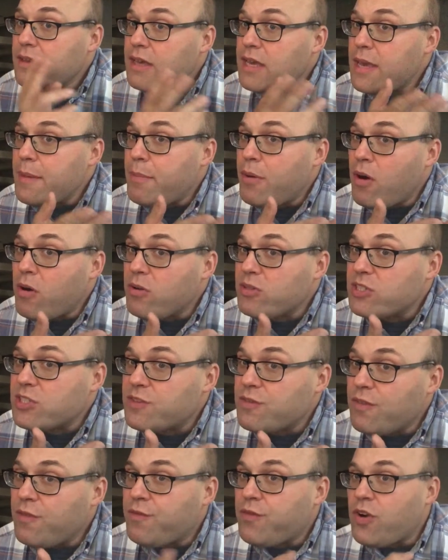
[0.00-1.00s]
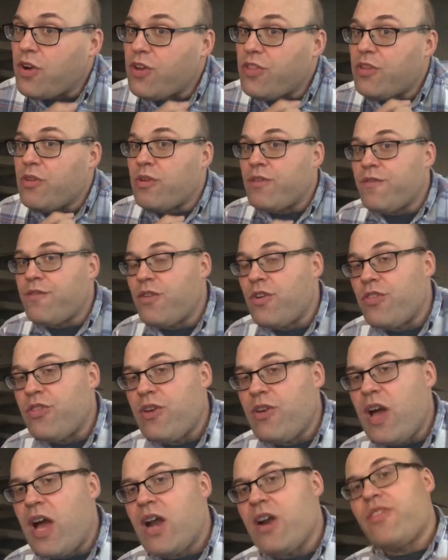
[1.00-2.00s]
He pulls us further and further
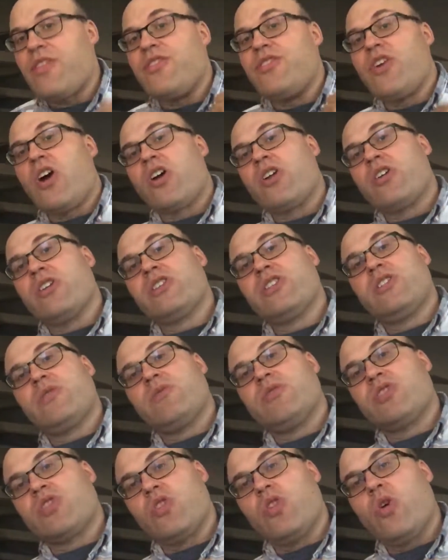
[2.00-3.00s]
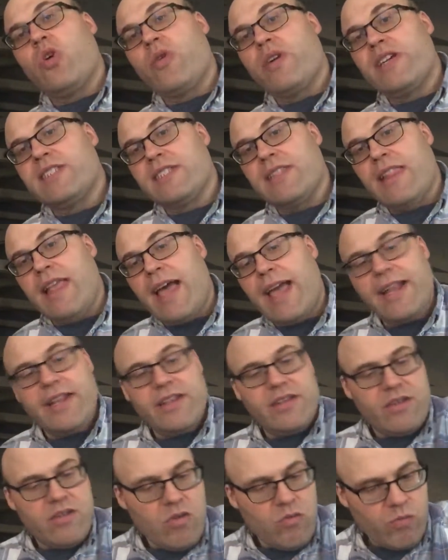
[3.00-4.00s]
out of the darkness into His glorious light,
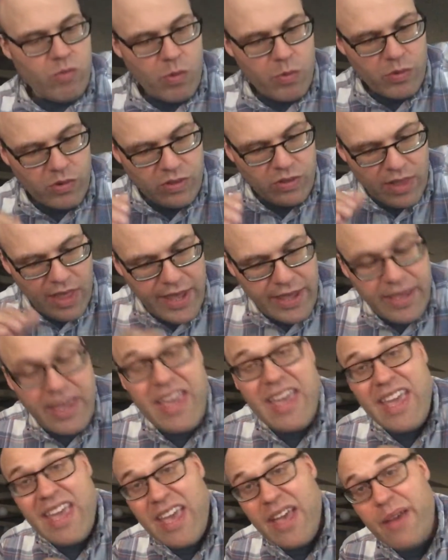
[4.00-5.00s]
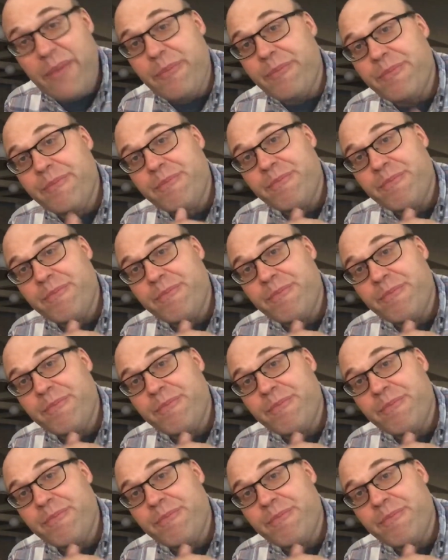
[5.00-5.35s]
we're like Him.